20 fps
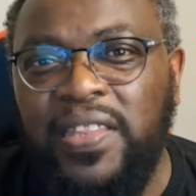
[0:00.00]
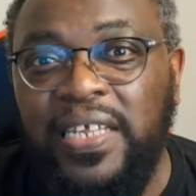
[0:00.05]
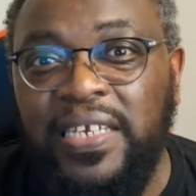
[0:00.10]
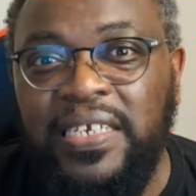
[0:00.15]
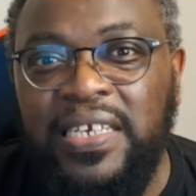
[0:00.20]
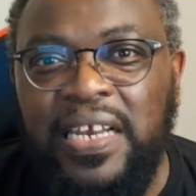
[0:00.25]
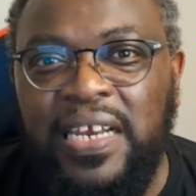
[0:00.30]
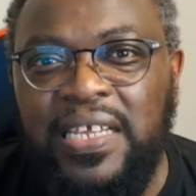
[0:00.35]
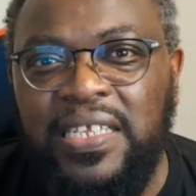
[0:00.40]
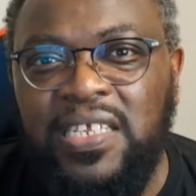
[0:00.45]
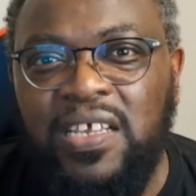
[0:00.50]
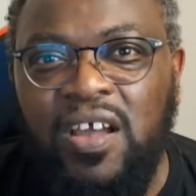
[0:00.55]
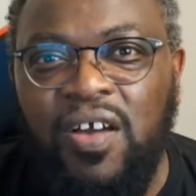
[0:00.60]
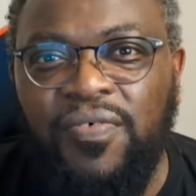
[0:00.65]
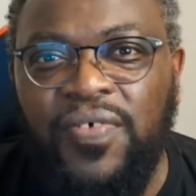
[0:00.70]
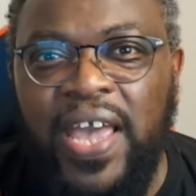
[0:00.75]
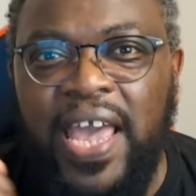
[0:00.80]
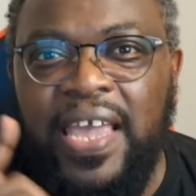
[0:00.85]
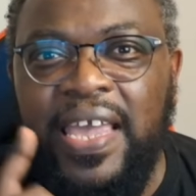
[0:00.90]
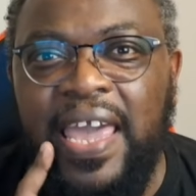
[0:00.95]
the deleting
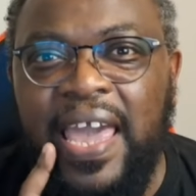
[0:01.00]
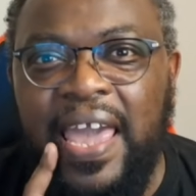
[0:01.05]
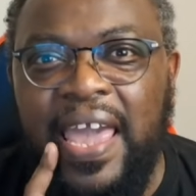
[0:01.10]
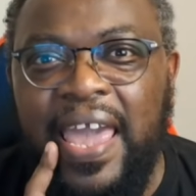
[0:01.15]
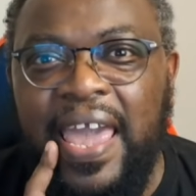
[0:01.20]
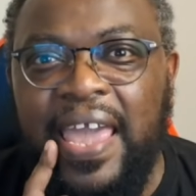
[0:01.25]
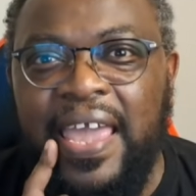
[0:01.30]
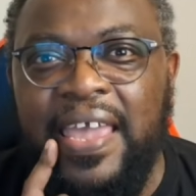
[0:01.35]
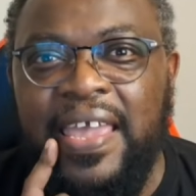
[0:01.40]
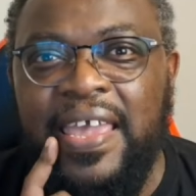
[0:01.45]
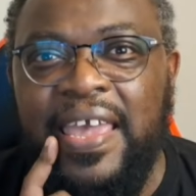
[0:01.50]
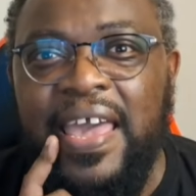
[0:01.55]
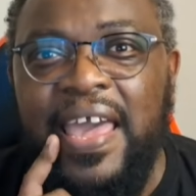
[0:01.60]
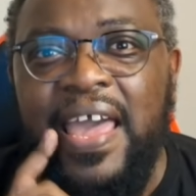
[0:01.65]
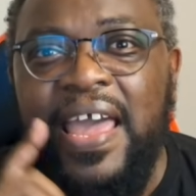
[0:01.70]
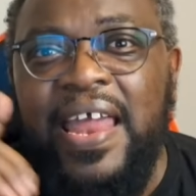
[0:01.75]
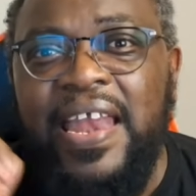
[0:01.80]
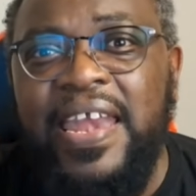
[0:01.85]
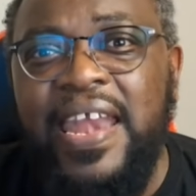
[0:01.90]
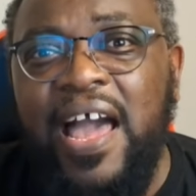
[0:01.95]
of AKA.
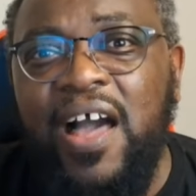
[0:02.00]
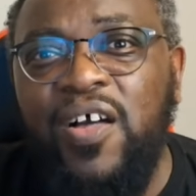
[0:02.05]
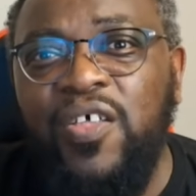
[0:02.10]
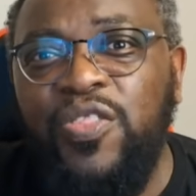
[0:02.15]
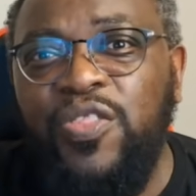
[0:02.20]
Now,